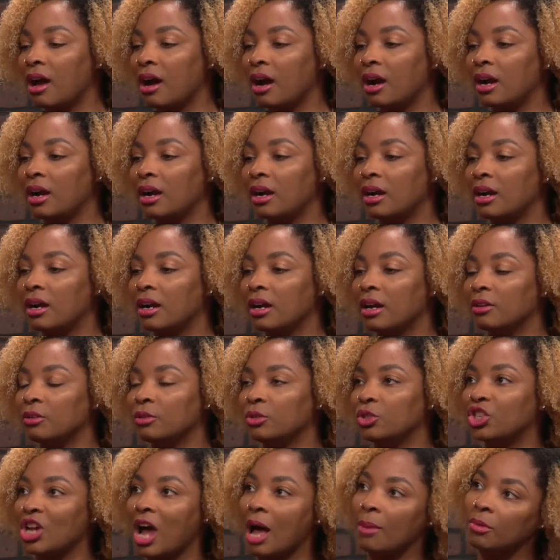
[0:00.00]
are
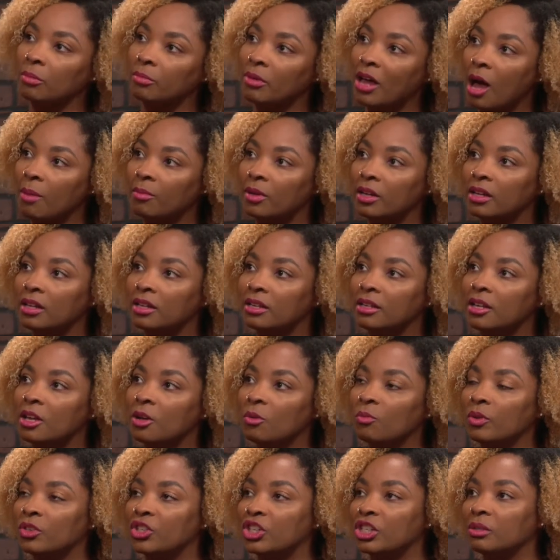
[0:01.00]
Ujamaa Mama,
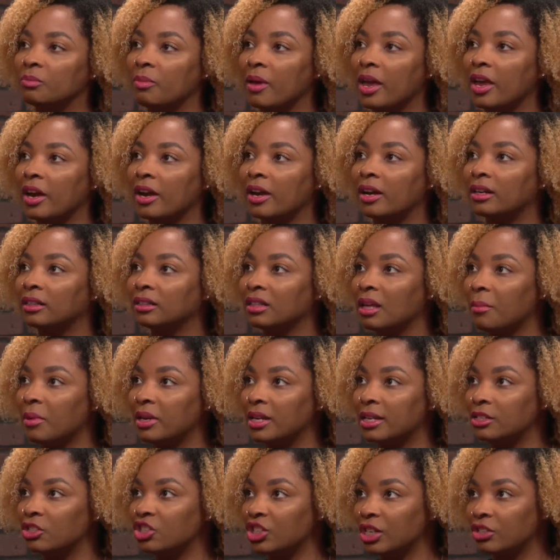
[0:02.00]
which is pear, lemon,
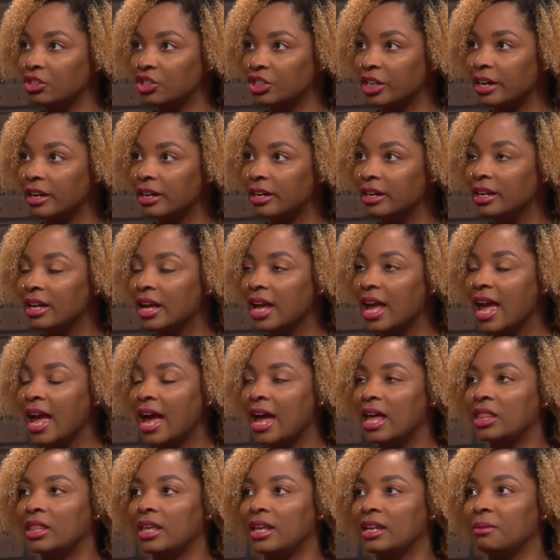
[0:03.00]
and ginger. Okay.
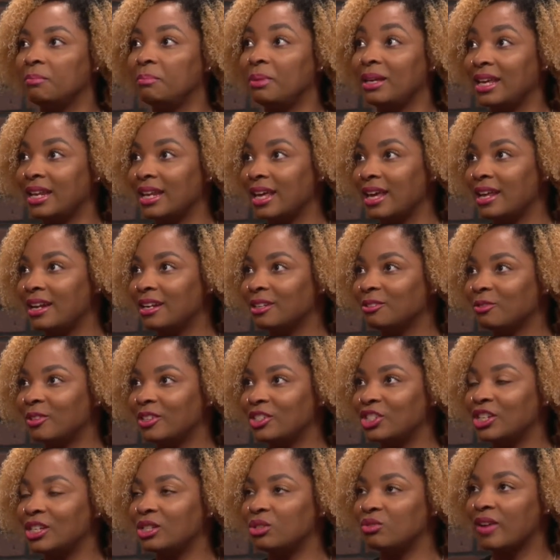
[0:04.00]
And then beet it,
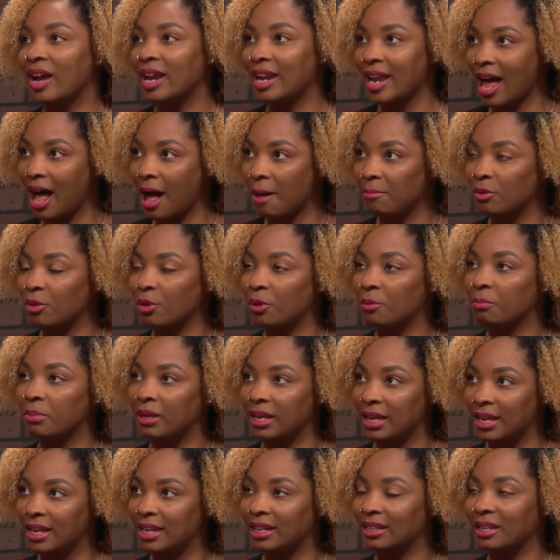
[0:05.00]
which is red apple,
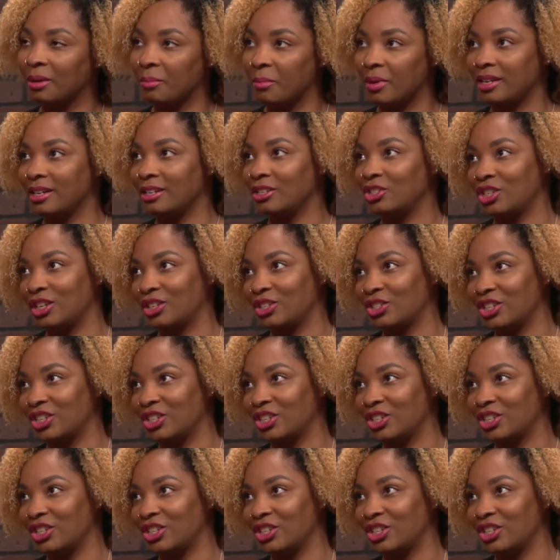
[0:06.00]
beet, lemon, and ginger.